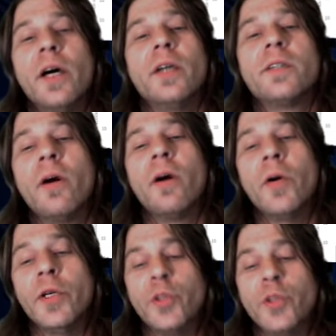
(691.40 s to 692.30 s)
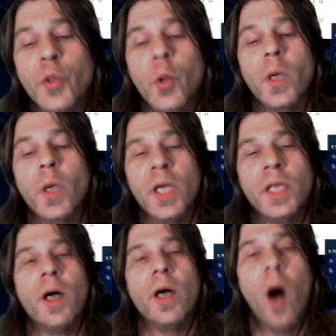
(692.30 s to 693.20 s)
is going to
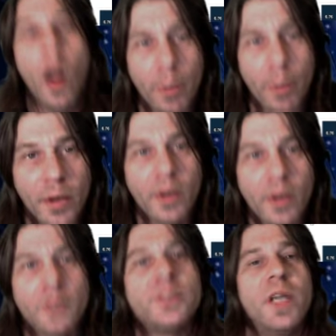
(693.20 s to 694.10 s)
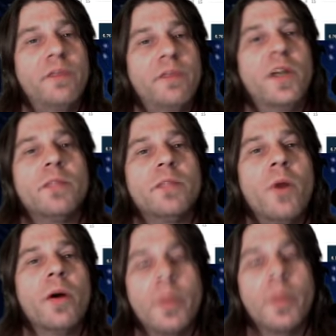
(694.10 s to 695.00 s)
eat up Safex
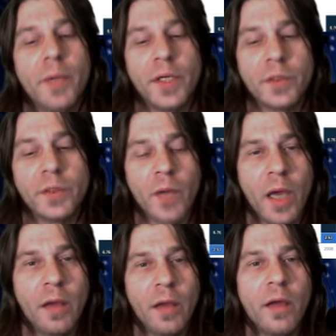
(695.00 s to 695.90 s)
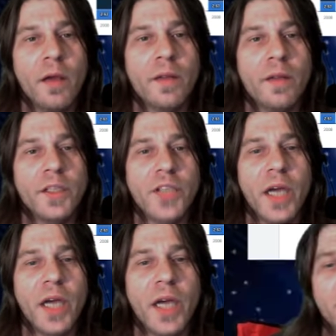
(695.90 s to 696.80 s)
marketplace. Okay, these
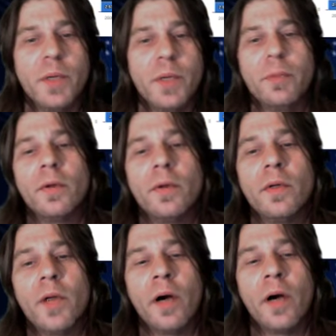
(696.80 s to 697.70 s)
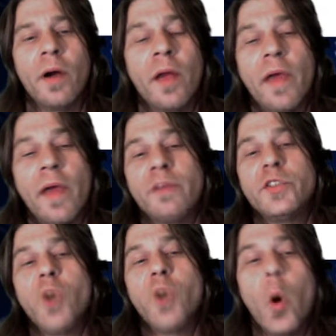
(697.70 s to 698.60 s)
Chinese people they have
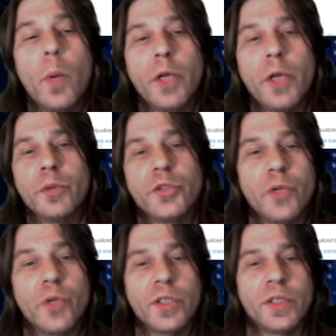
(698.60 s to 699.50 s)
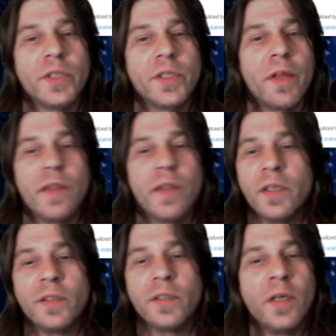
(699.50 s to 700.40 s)
so many restrictions on
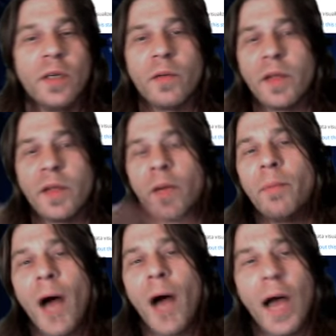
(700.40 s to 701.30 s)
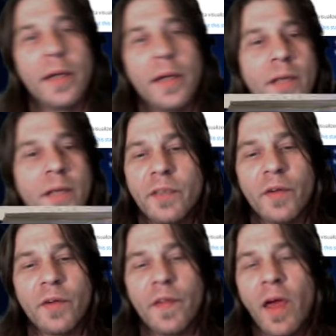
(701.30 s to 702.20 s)
things that they can buy and
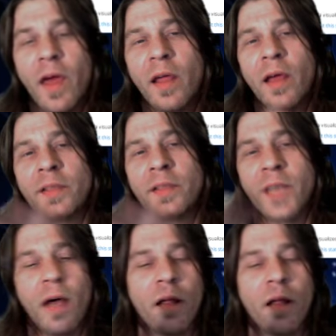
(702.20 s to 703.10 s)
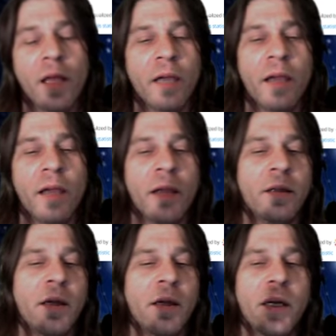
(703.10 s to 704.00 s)
stuff like that and sell,
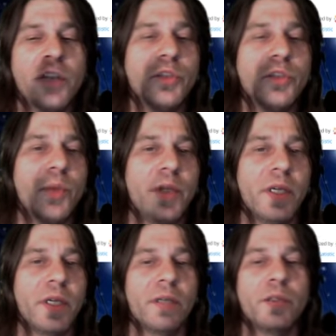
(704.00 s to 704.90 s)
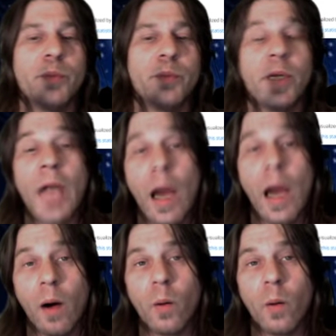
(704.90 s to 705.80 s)
and it's just ridiculous. But
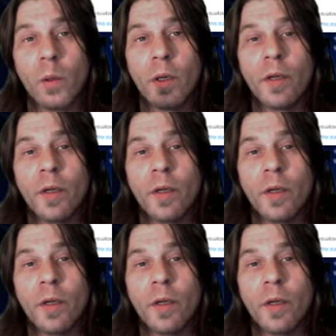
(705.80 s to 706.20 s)
now